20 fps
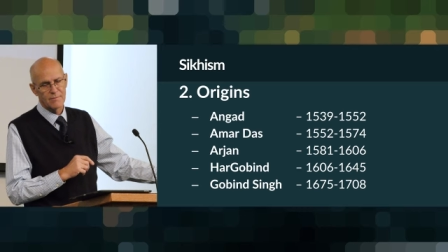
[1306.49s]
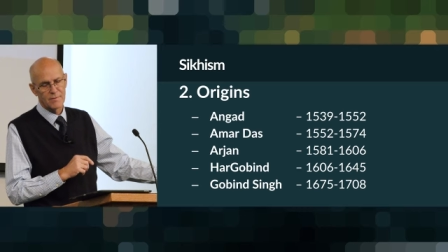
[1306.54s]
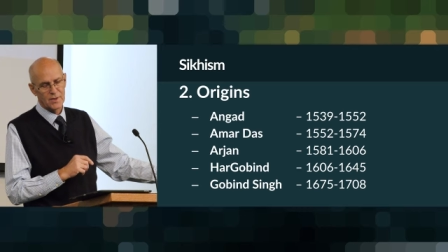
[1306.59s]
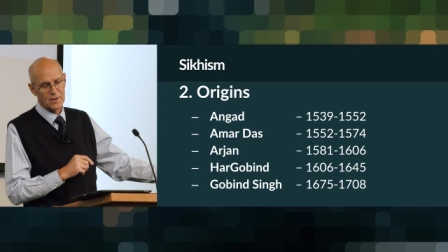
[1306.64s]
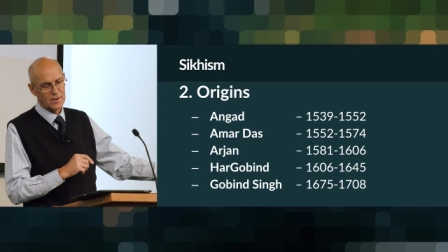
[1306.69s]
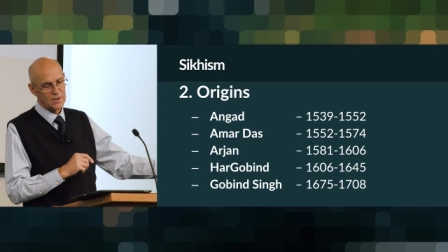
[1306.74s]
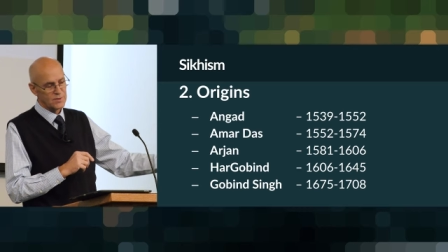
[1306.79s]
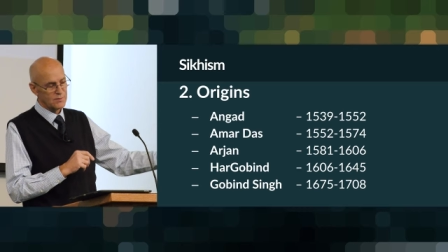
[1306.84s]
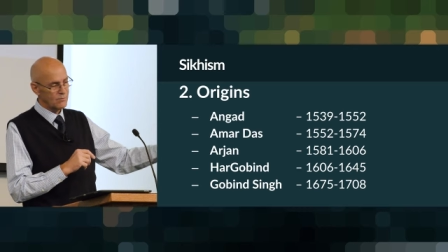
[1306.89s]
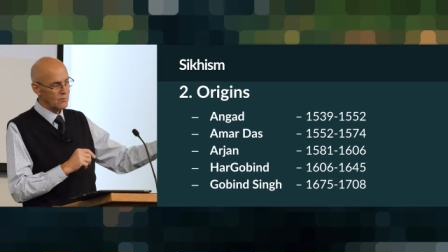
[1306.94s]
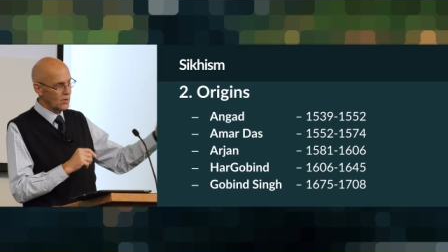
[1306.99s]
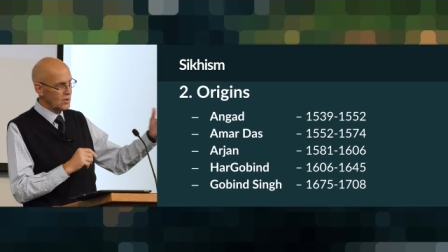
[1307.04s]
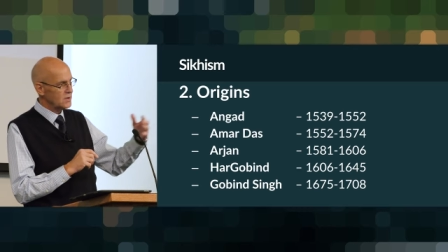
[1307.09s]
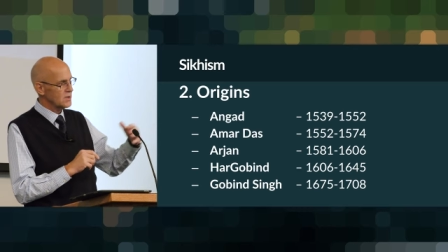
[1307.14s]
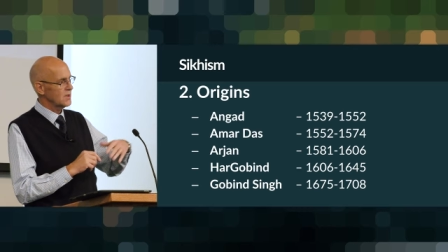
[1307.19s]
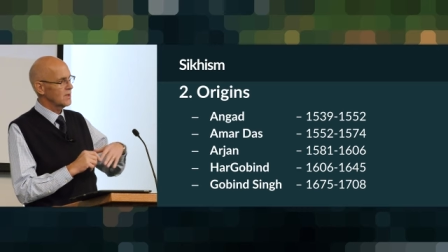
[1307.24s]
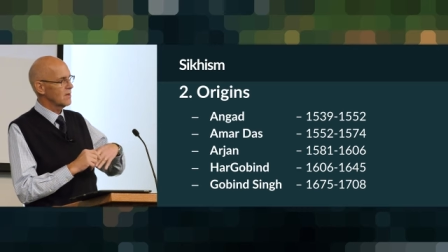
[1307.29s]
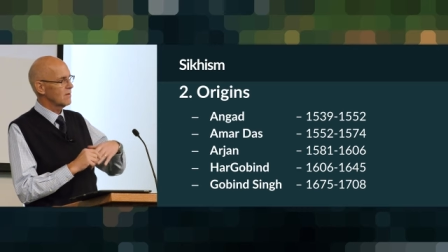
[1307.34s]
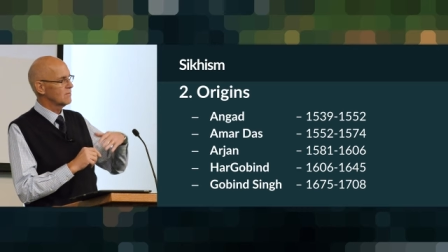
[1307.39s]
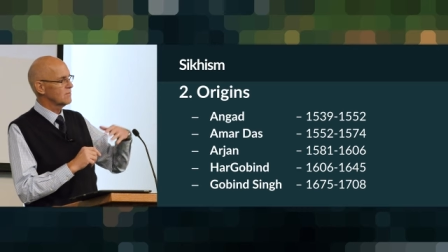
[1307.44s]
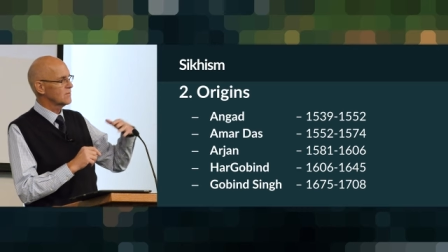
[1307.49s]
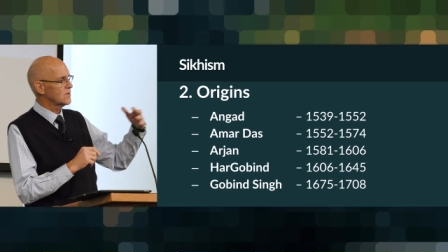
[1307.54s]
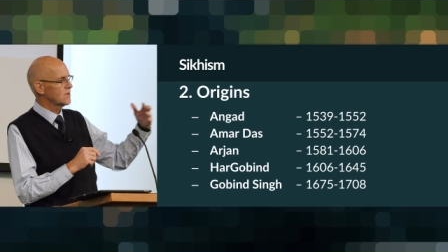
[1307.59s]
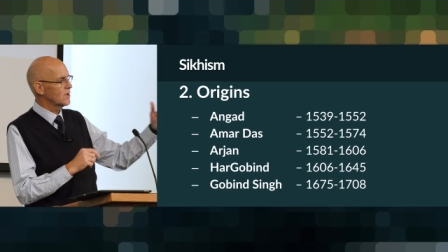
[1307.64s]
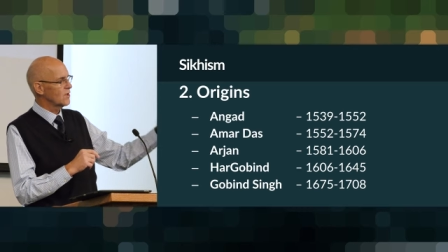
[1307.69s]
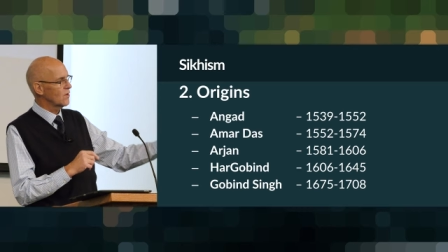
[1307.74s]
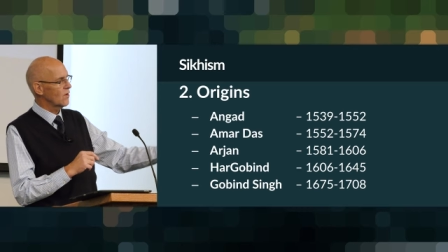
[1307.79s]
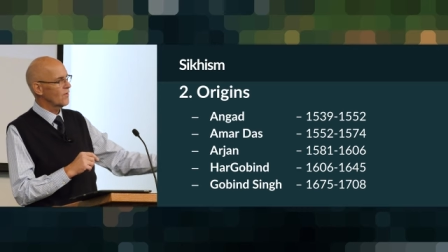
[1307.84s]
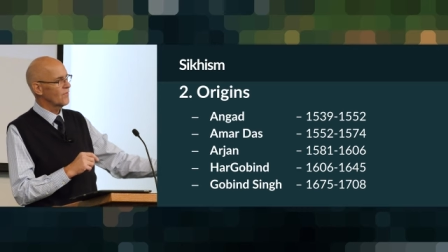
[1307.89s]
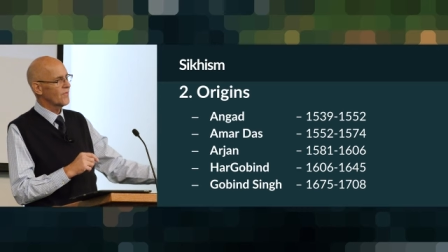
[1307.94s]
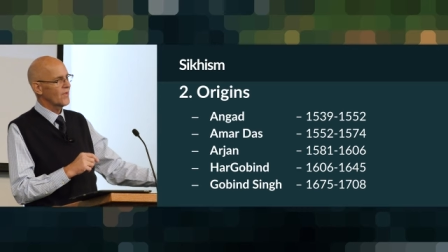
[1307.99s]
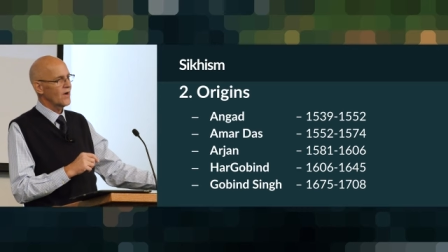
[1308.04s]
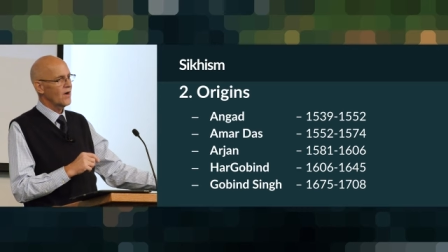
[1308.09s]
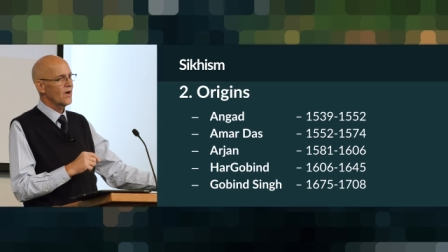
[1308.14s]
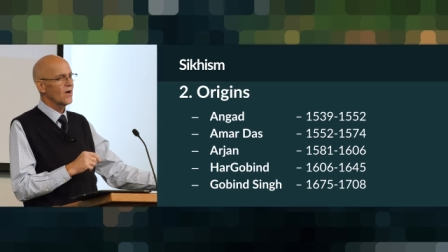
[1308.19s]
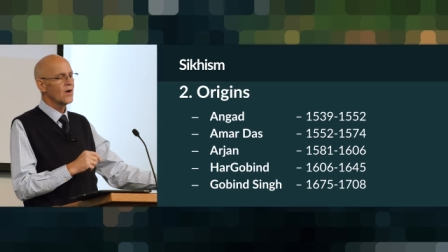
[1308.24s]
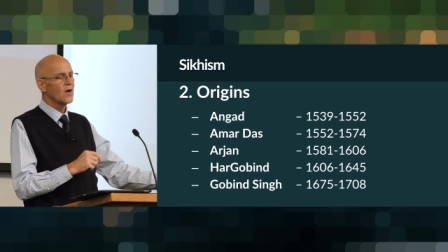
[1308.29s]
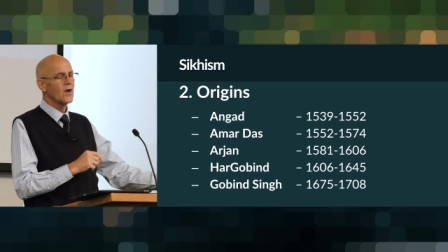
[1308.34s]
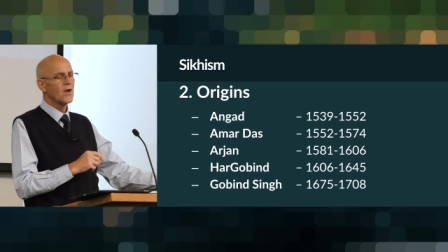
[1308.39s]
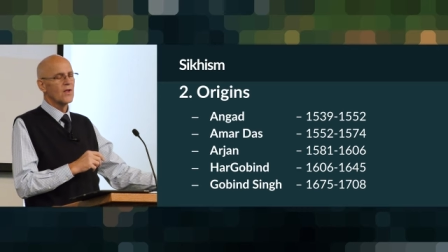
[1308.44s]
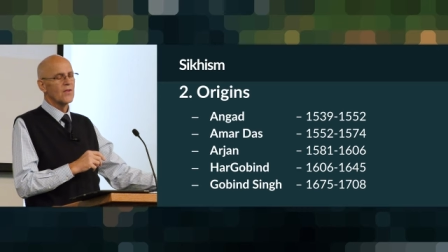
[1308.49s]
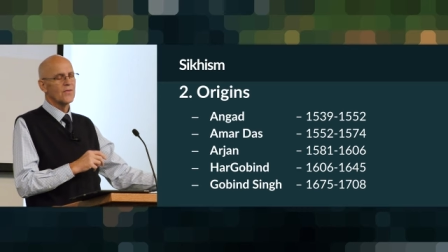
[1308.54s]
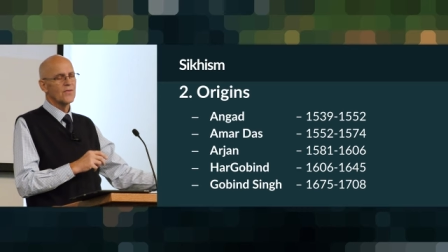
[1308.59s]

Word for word: Because Muslims, you know, their,